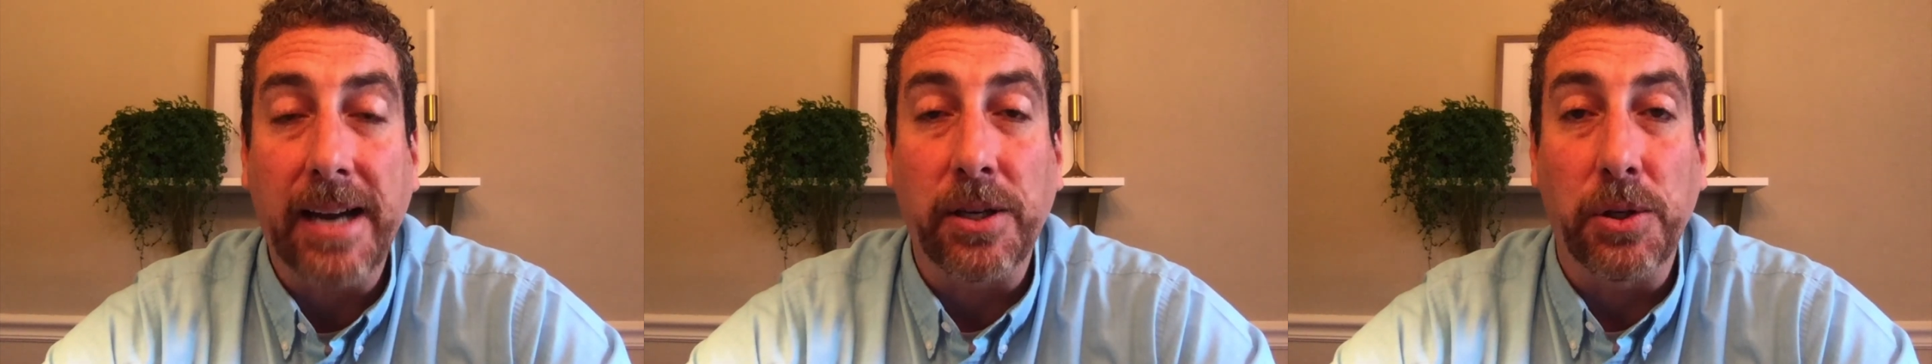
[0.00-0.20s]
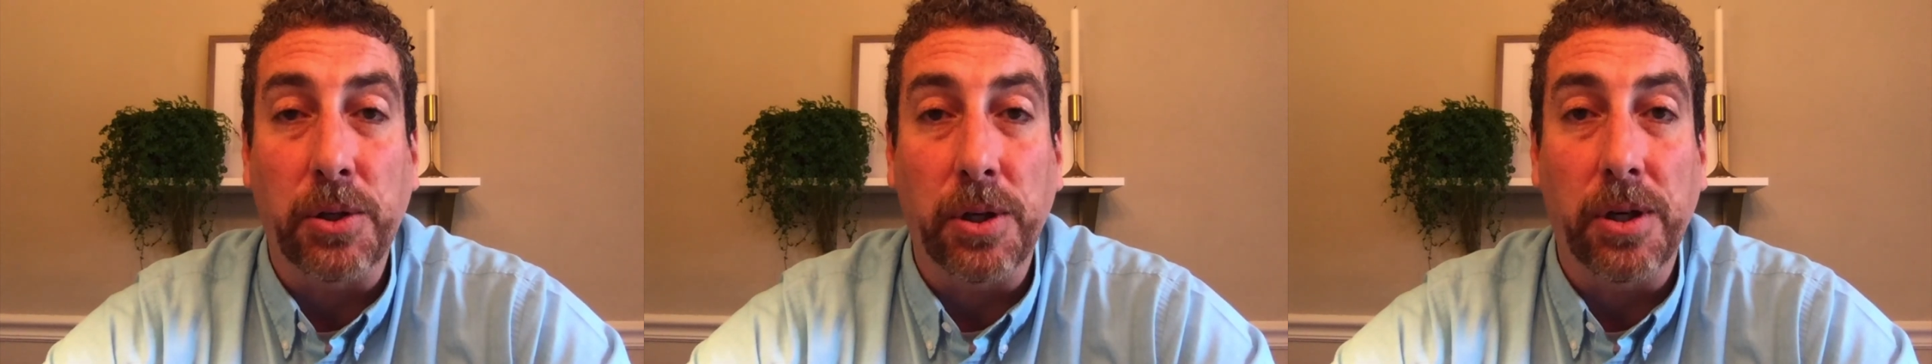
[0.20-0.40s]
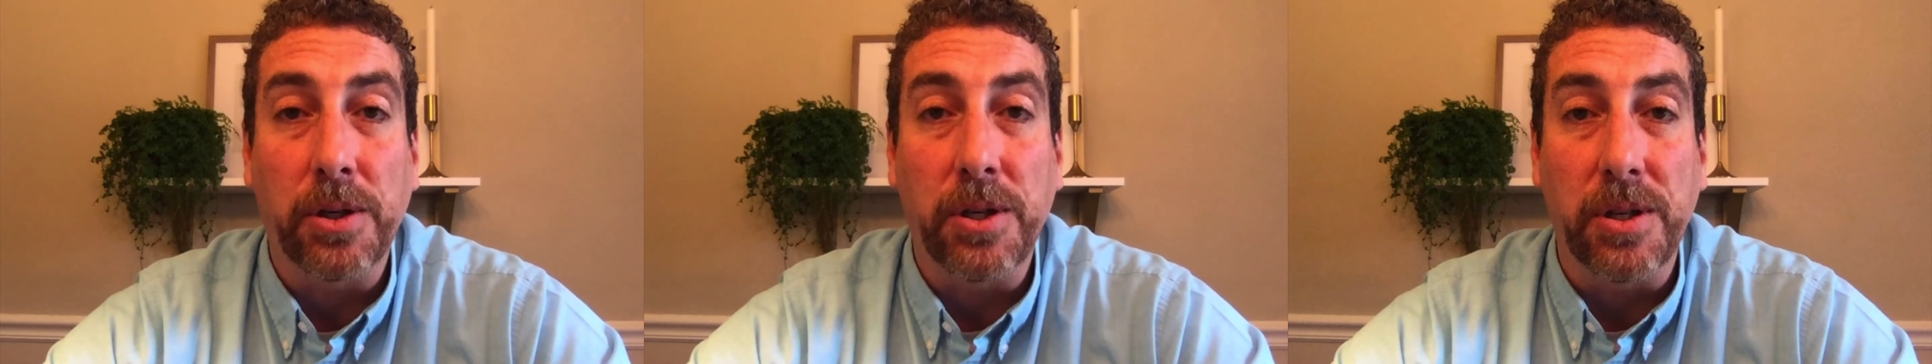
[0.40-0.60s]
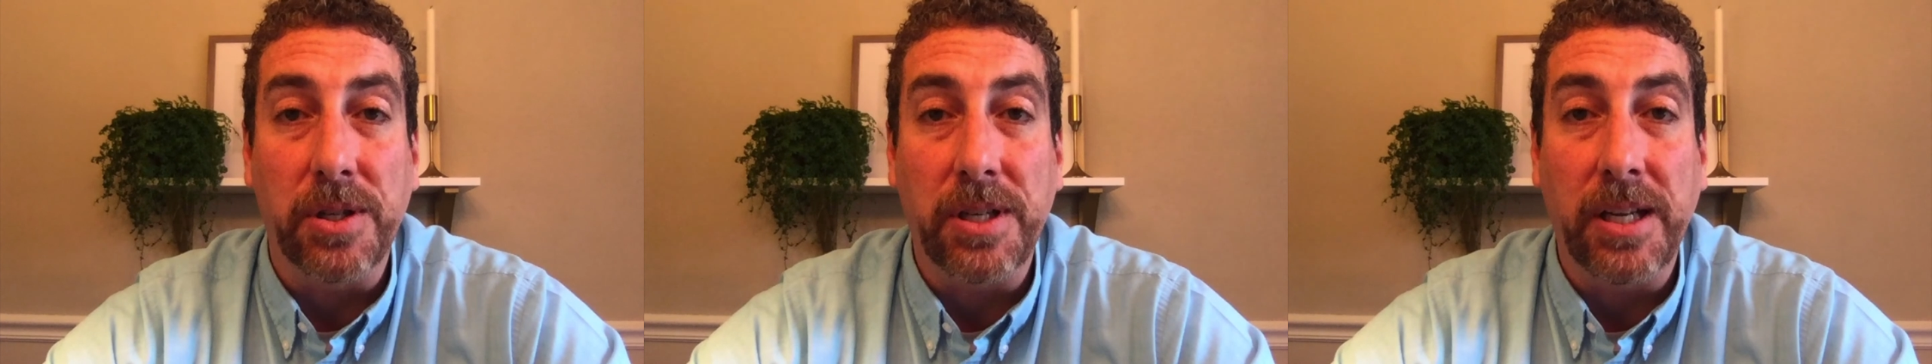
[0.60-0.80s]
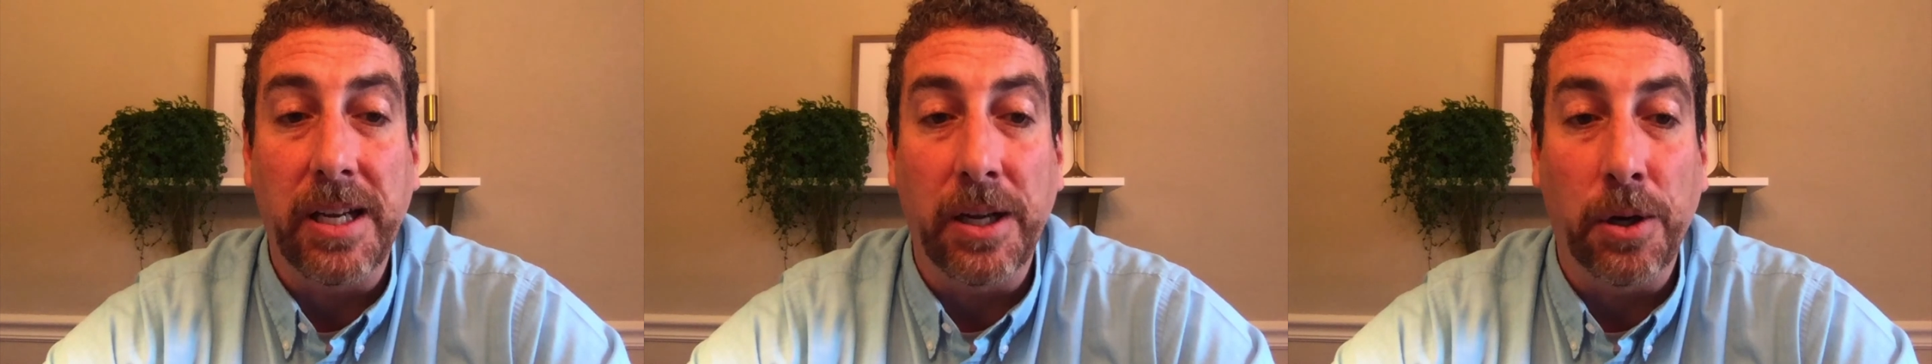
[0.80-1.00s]
to church and
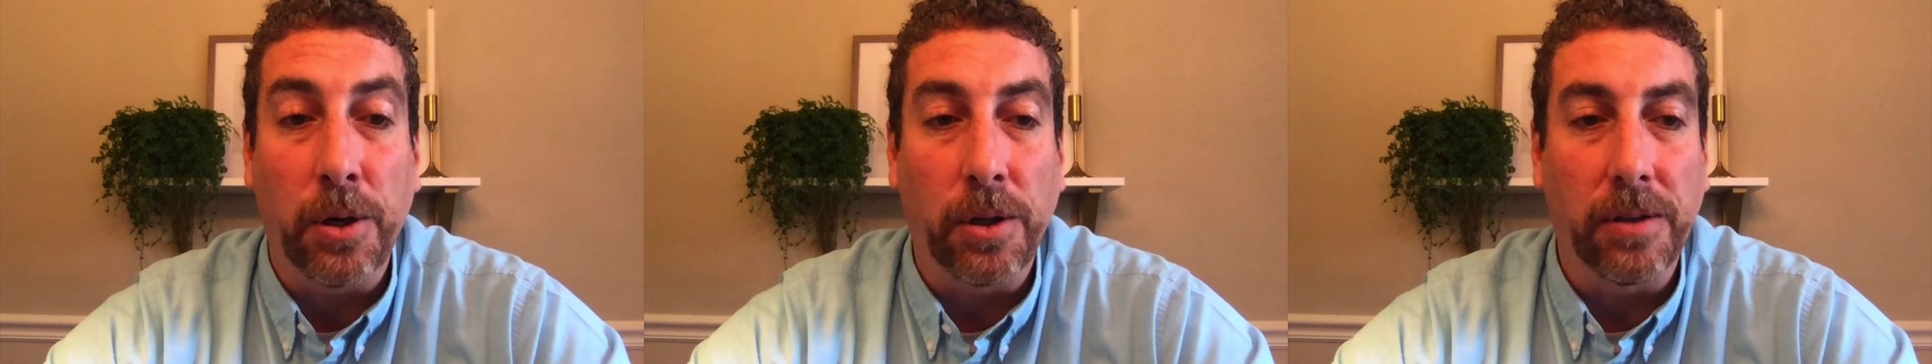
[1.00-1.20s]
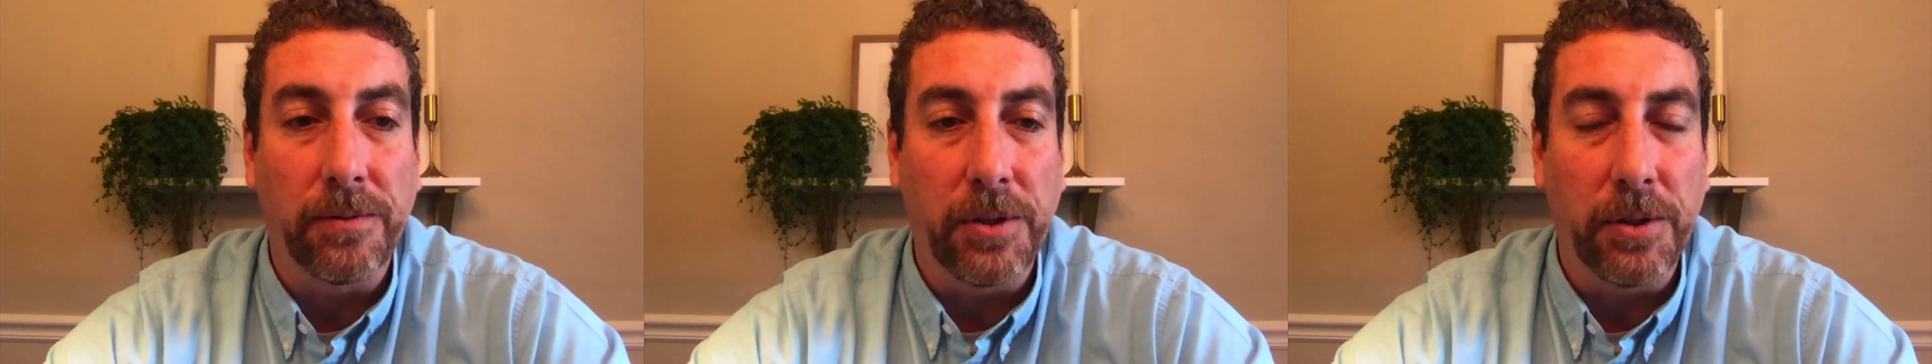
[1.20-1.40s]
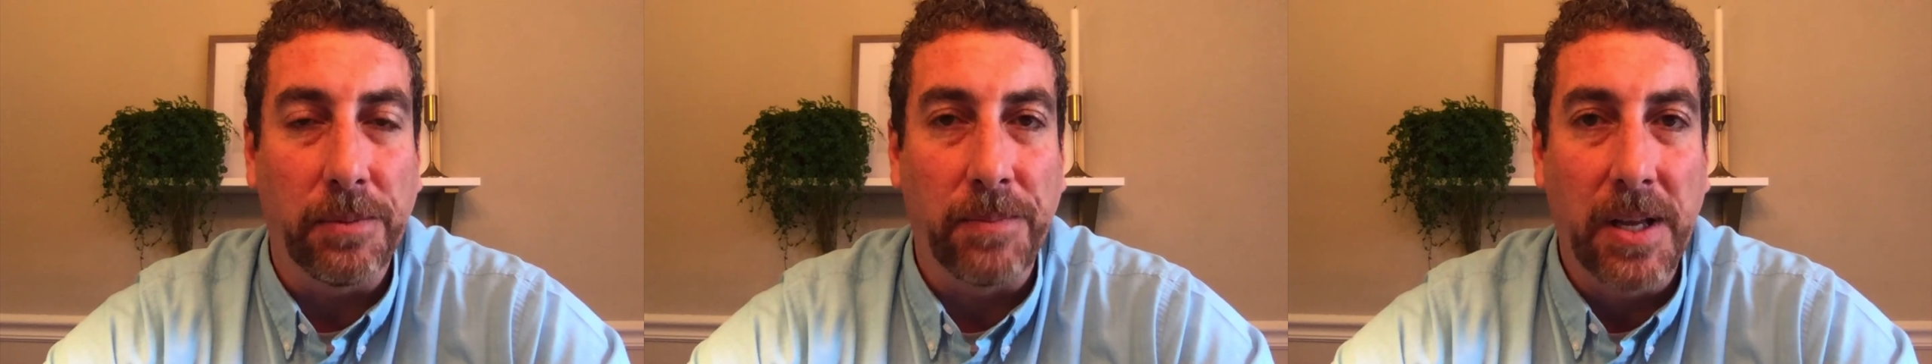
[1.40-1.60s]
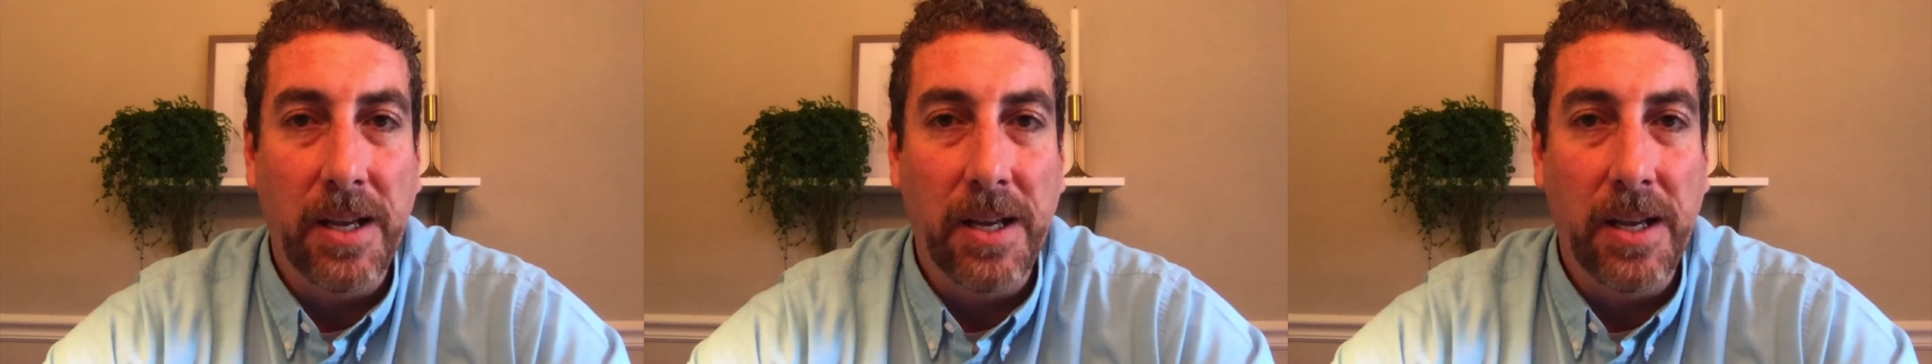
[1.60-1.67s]
seeing all of you.